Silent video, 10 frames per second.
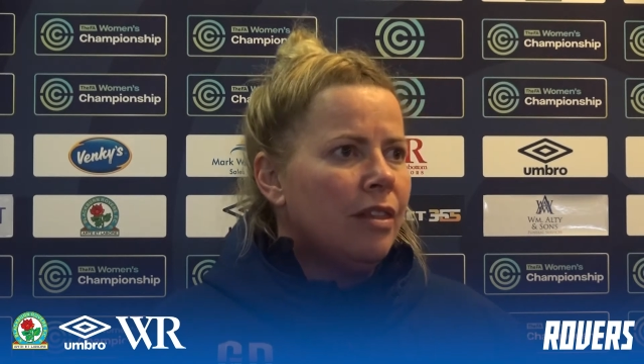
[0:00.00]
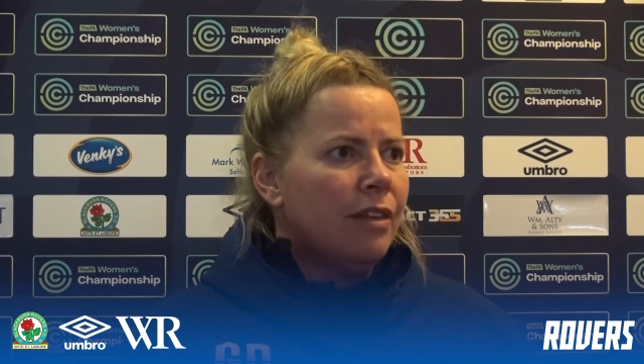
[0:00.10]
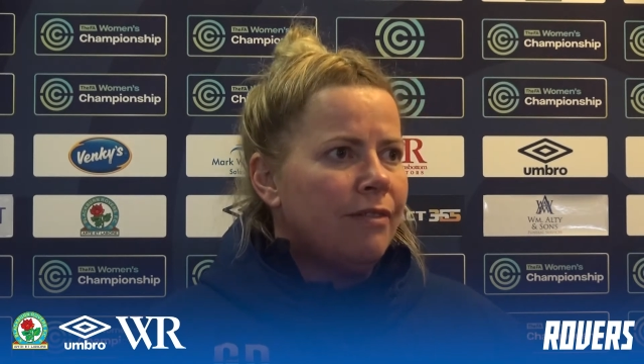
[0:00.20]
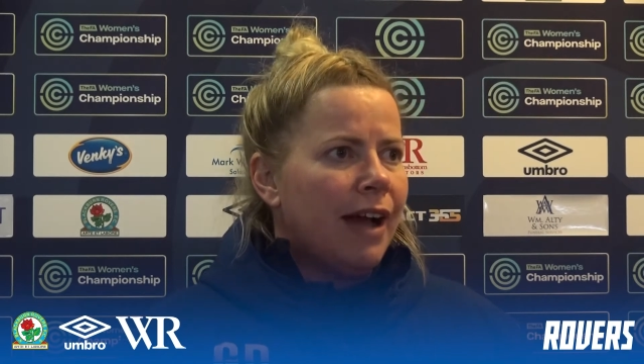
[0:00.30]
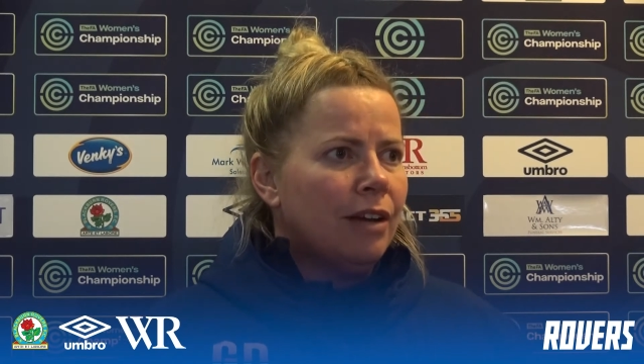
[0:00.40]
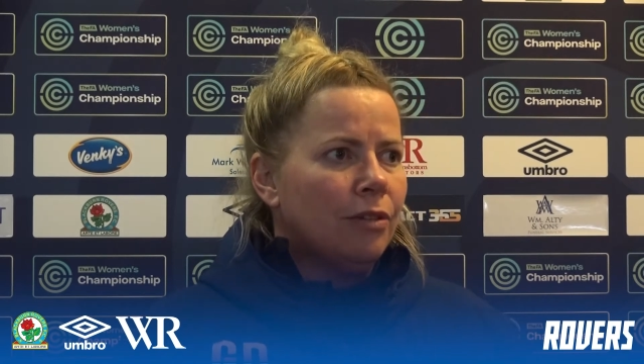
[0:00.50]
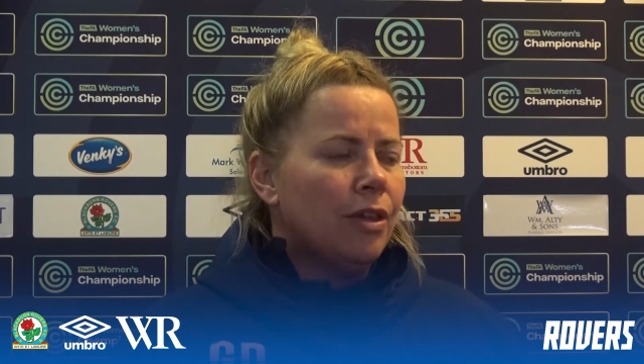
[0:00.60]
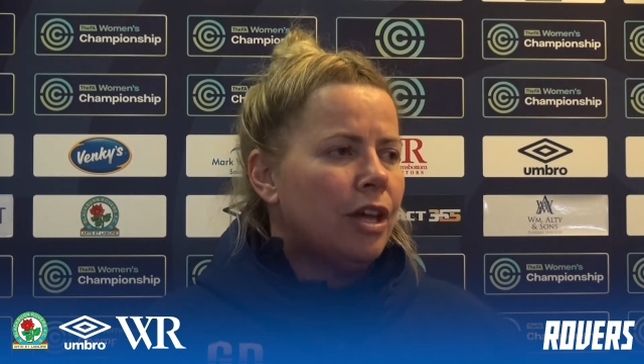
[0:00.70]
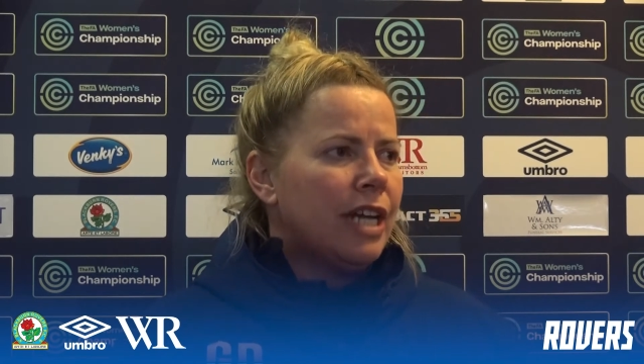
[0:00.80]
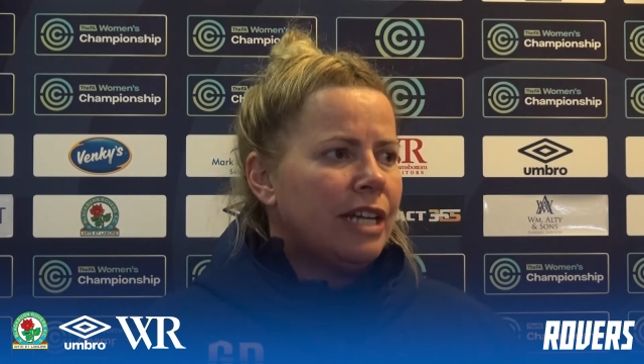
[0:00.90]
the final
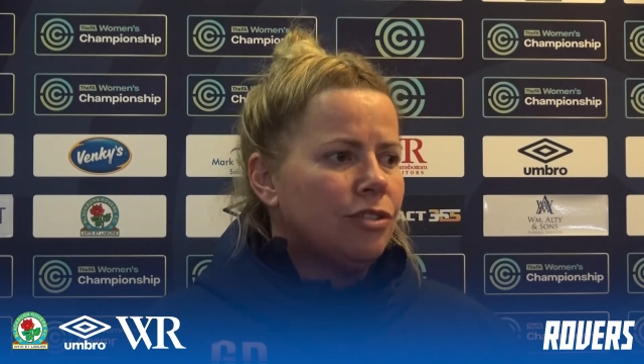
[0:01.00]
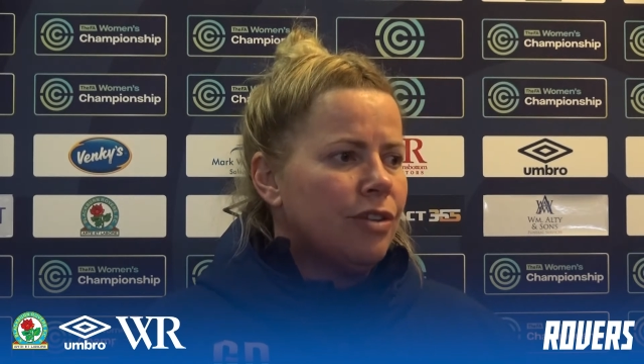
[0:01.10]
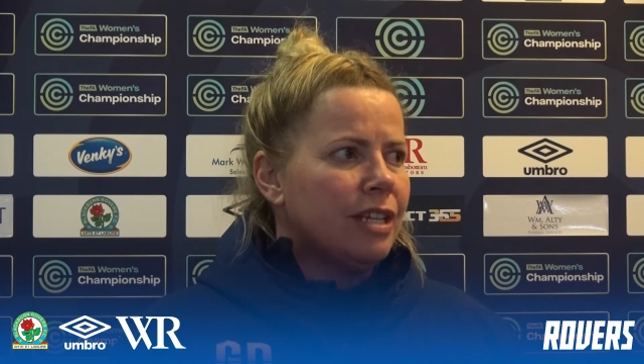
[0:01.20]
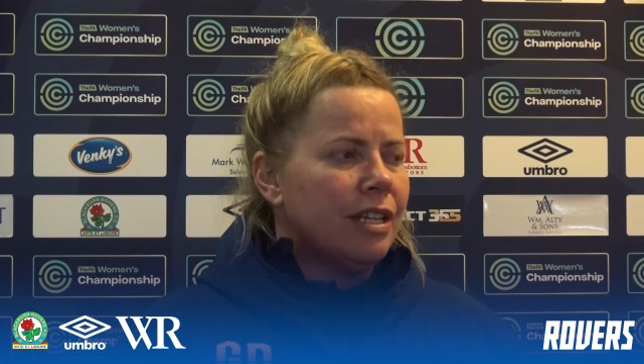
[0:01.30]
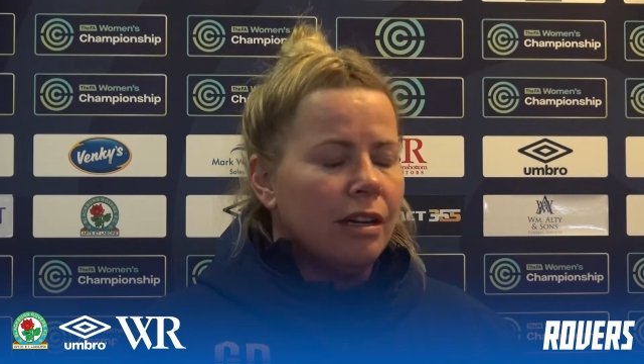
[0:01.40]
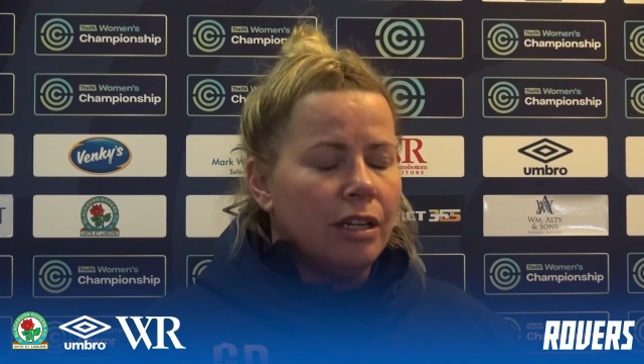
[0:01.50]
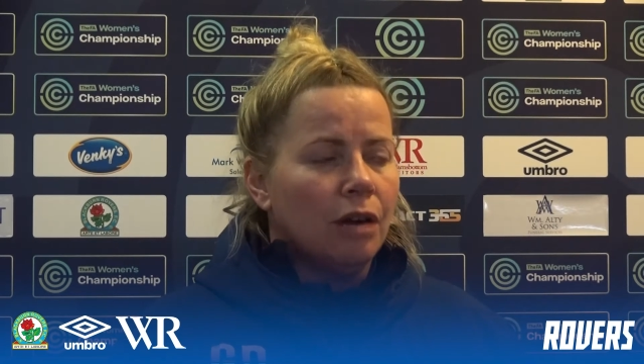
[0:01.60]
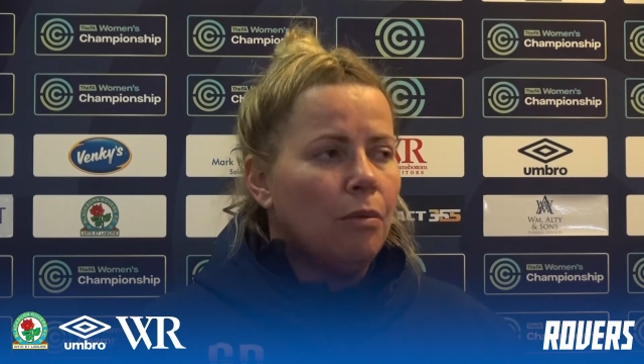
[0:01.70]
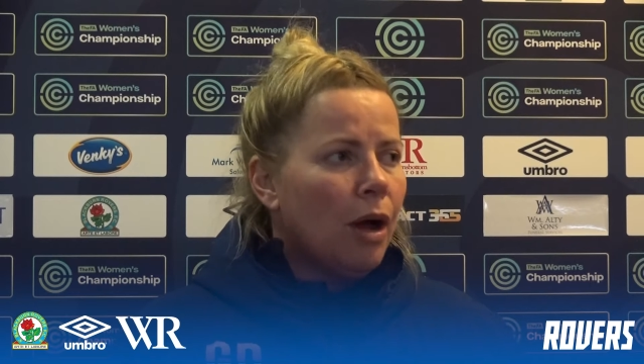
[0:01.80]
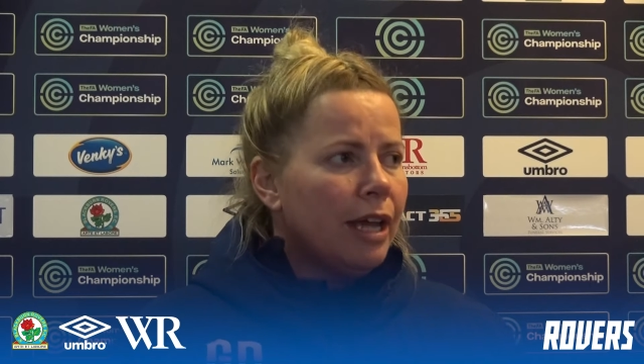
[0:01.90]
third entries, and you
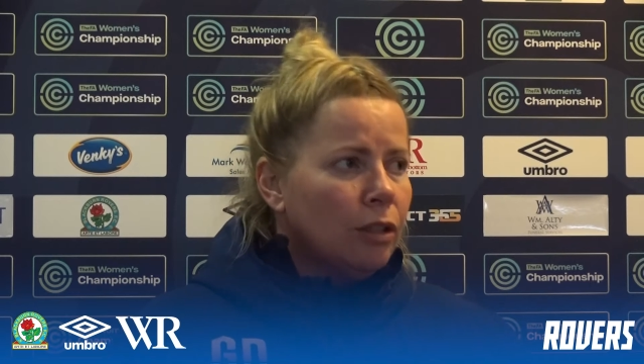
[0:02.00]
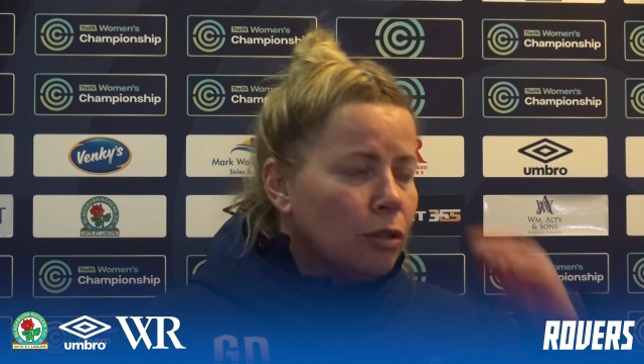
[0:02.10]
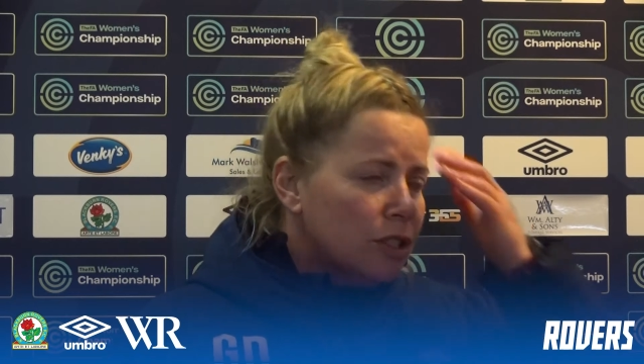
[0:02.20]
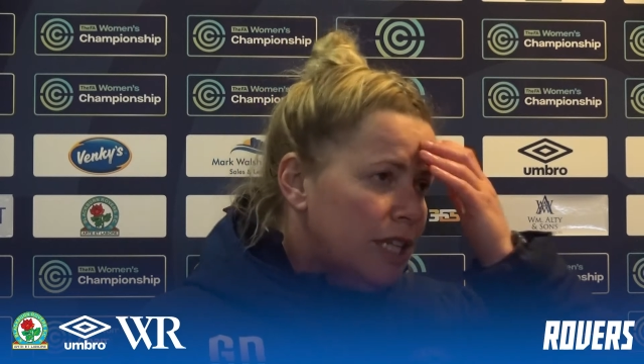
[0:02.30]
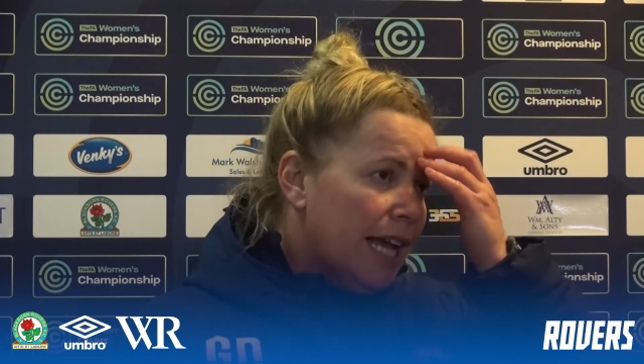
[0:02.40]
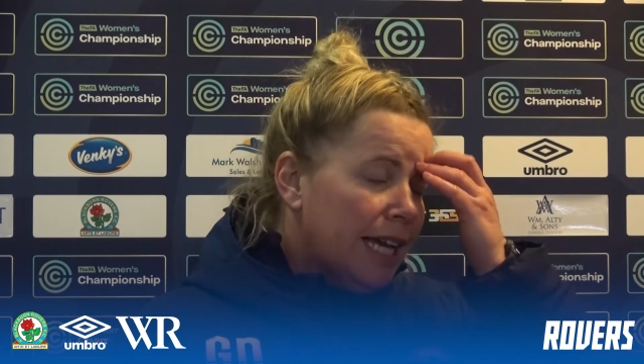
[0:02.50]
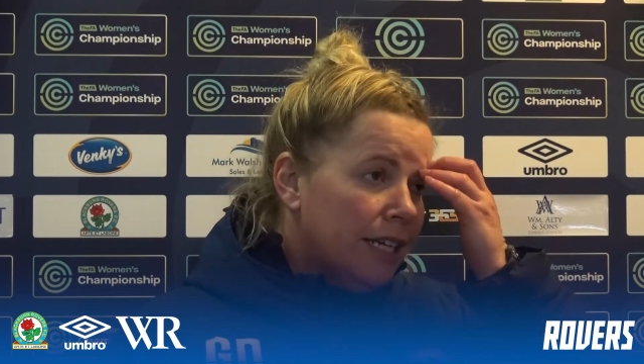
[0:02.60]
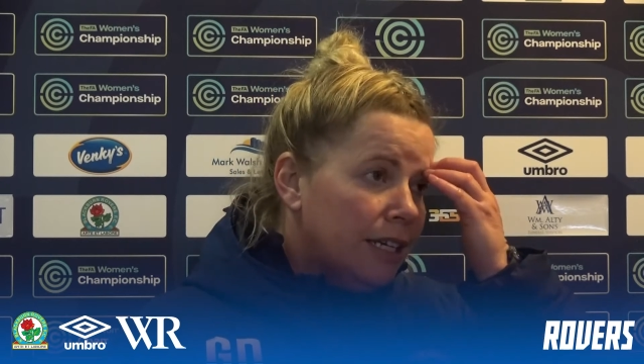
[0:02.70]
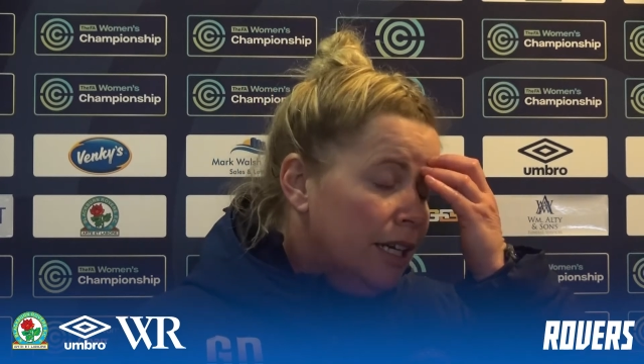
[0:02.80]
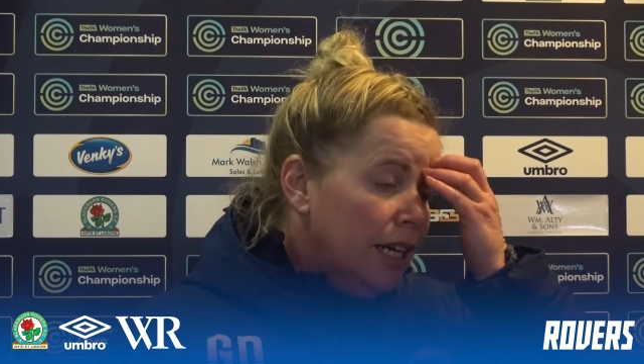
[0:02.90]
know what it looks like, and